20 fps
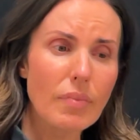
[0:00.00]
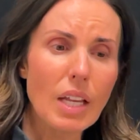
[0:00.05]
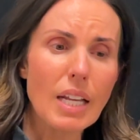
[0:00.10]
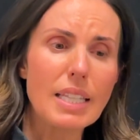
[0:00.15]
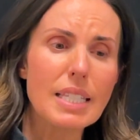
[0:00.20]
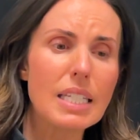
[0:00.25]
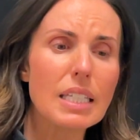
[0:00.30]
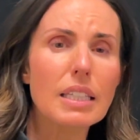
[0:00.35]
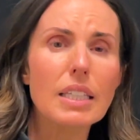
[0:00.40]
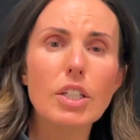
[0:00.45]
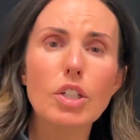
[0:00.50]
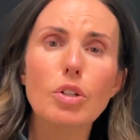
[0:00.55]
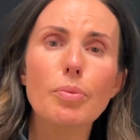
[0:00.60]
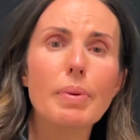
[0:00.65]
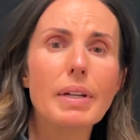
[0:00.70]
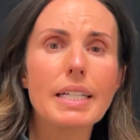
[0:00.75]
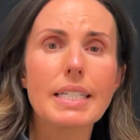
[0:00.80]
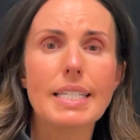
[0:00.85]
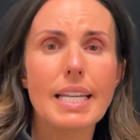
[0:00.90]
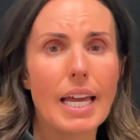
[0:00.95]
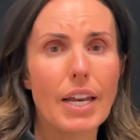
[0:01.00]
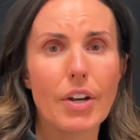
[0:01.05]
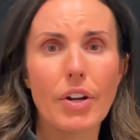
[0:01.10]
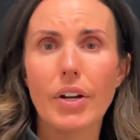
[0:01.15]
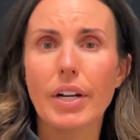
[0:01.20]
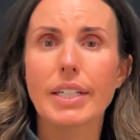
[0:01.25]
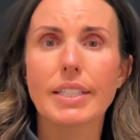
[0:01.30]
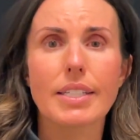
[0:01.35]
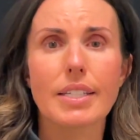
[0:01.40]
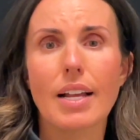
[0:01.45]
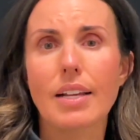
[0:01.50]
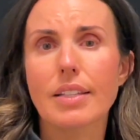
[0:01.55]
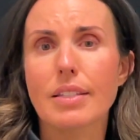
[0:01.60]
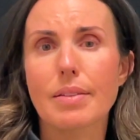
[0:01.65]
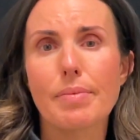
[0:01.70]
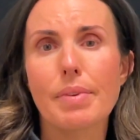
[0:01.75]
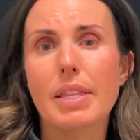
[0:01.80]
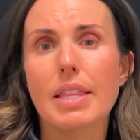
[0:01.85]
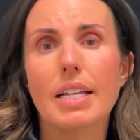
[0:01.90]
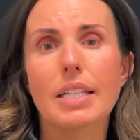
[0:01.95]
It's a little bit tender, it's not
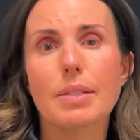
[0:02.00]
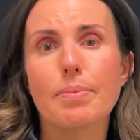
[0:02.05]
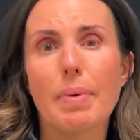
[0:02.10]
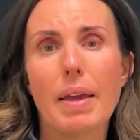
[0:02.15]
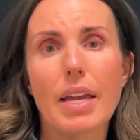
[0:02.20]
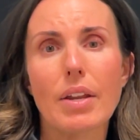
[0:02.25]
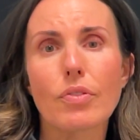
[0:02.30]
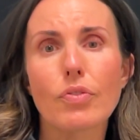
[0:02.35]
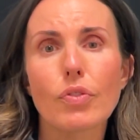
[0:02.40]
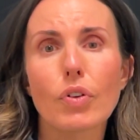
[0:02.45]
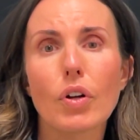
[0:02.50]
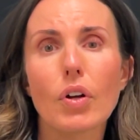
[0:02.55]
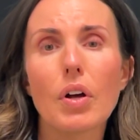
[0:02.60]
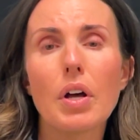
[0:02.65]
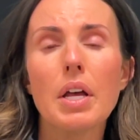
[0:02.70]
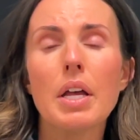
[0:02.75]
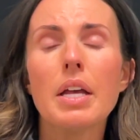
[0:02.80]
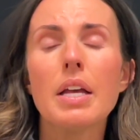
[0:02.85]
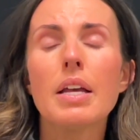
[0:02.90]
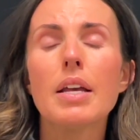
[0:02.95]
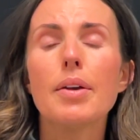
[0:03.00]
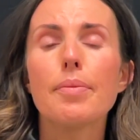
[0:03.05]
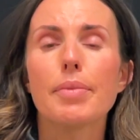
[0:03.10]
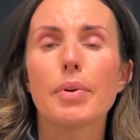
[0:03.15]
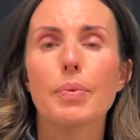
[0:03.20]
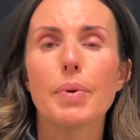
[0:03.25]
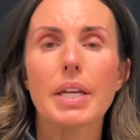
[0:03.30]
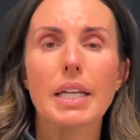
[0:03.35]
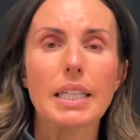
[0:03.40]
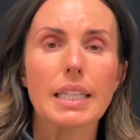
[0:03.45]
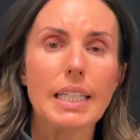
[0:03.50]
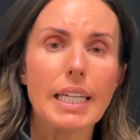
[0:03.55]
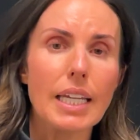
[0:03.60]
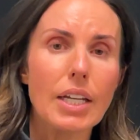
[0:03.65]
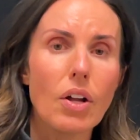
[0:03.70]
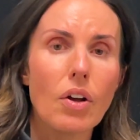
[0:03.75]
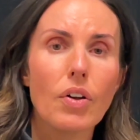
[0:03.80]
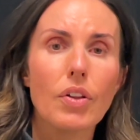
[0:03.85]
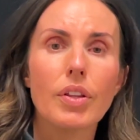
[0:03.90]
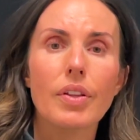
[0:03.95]
something that's painful, but we clean
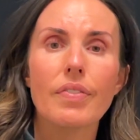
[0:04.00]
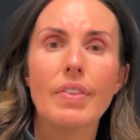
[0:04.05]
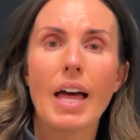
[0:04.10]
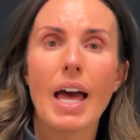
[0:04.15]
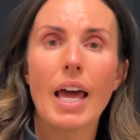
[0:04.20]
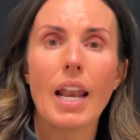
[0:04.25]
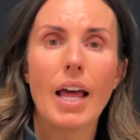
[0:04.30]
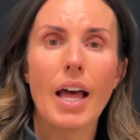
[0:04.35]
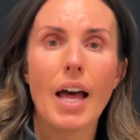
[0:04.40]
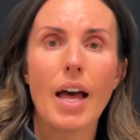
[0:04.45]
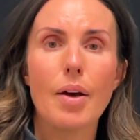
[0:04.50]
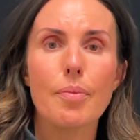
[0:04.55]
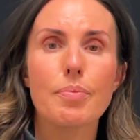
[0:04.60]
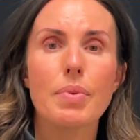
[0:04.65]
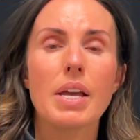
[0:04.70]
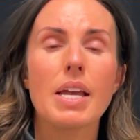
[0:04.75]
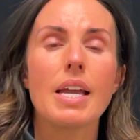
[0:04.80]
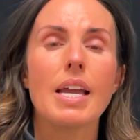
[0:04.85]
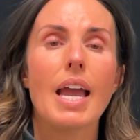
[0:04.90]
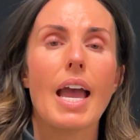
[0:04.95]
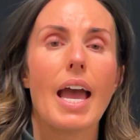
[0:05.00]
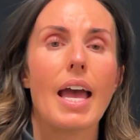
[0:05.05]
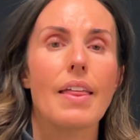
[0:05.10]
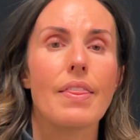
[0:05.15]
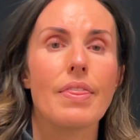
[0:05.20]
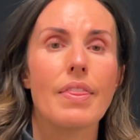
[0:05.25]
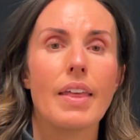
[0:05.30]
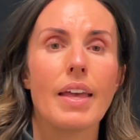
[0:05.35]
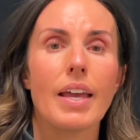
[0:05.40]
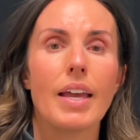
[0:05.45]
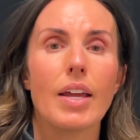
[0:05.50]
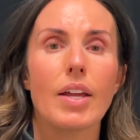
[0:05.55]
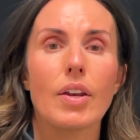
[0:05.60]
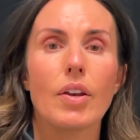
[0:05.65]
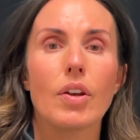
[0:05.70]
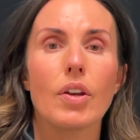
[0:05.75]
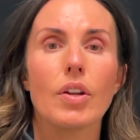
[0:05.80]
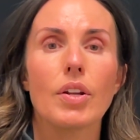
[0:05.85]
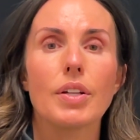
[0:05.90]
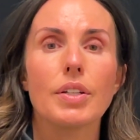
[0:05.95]
all of that up. And
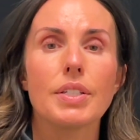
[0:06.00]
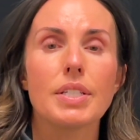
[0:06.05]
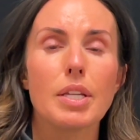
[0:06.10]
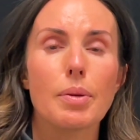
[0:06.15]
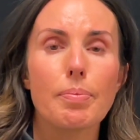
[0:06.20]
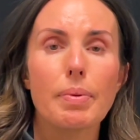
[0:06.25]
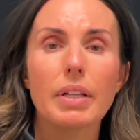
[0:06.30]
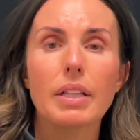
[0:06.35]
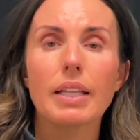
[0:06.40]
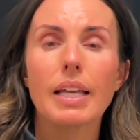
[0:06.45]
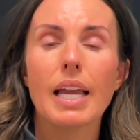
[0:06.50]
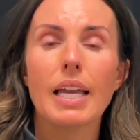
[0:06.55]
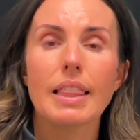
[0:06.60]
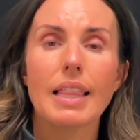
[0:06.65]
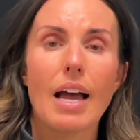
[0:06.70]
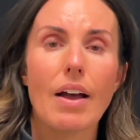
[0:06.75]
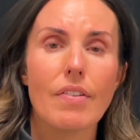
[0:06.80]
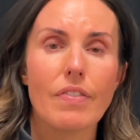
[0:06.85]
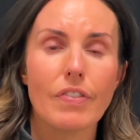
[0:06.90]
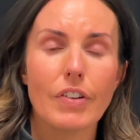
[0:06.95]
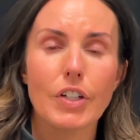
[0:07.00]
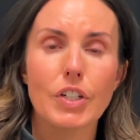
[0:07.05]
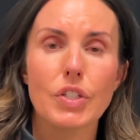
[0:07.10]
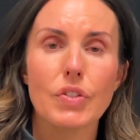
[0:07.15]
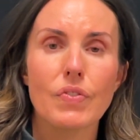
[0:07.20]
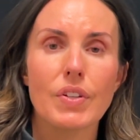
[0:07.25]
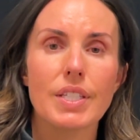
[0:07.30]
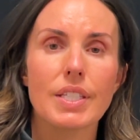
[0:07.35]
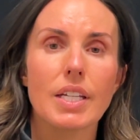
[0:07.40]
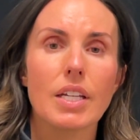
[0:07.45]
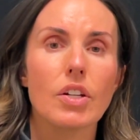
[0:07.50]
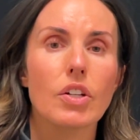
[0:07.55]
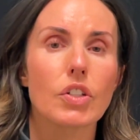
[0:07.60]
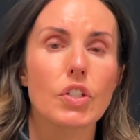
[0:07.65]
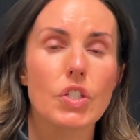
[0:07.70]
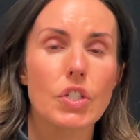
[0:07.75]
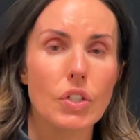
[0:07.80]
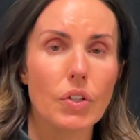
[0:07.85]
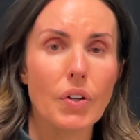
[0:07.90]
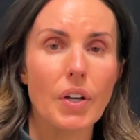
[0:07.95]
then typically at that first visit, you're
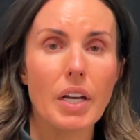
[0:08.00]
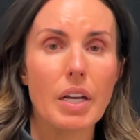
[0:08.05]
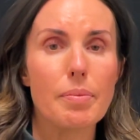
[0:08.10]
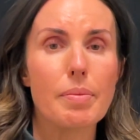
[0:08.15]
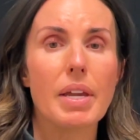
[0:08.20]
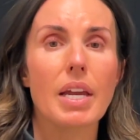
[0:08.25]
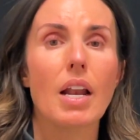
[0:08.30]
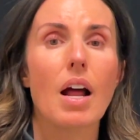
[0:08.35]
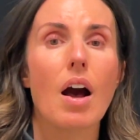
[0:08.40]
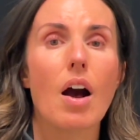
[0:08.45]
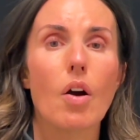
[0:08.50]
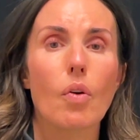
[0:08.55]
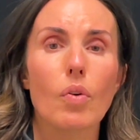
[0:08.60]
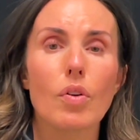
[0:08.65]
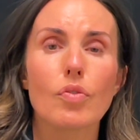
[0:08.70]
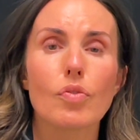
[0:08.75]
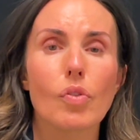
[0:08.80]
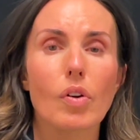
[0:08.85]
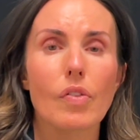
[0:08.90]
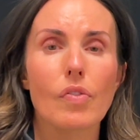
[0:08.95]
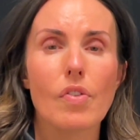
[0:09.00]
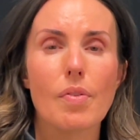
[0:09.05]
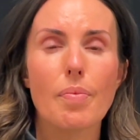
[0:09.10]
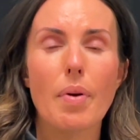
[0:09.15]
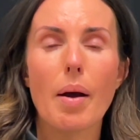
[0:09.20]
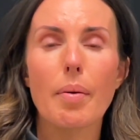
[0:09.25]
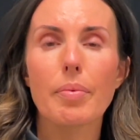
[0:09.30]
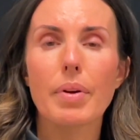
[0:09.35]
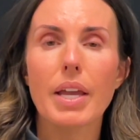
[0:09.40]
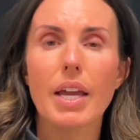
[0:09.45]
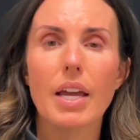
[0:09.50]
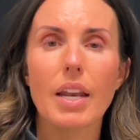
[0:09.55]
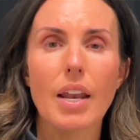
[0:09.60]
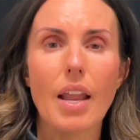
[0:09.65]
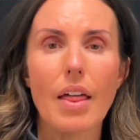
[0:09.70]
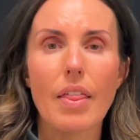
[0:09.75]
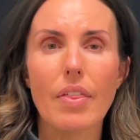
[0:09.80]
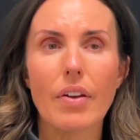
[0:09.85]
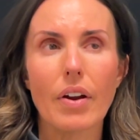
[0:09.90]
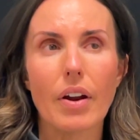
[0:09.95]
still gonna be in aquaphor for probably
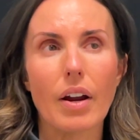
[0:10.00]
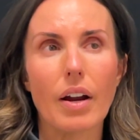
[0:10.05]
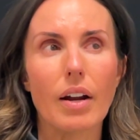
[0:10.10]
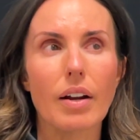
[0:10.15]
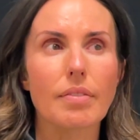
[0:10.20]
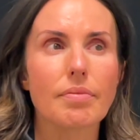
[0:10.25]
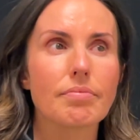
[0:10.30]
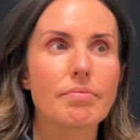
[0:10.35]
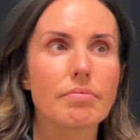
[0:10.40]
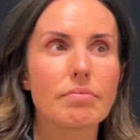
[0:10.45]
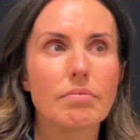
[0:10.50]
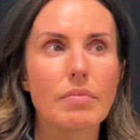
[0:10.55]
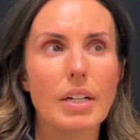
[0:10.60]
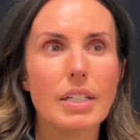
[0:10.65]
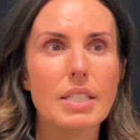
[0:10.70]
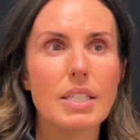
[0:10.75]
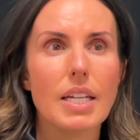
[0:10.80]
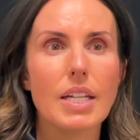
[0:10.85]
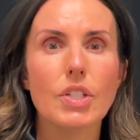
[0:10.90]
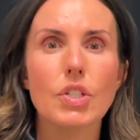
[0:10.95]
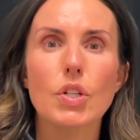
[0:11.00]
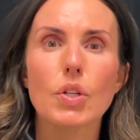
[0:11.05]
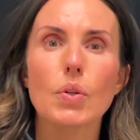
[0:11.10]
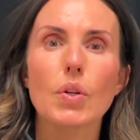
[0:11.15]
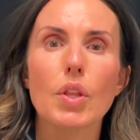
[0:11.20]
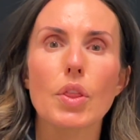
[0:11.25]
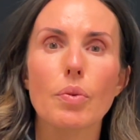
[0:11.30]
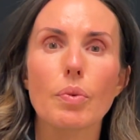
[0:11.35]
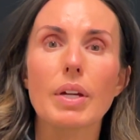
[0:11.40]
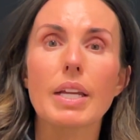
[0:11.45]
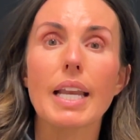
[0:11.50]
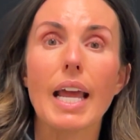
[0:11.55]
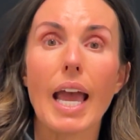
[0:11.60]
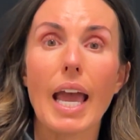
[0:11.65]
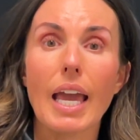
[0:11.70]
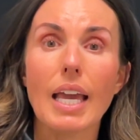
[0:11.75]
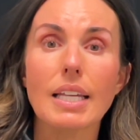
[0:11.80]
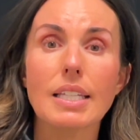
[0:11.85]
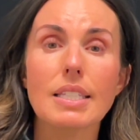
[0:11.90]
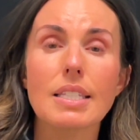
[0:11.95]
another, I'd say 2 to 3
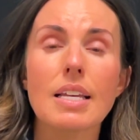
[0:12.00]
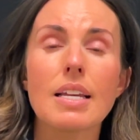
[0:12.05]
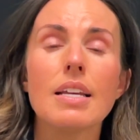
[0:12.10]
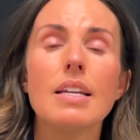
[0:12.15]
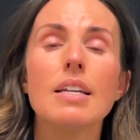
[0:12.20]
days.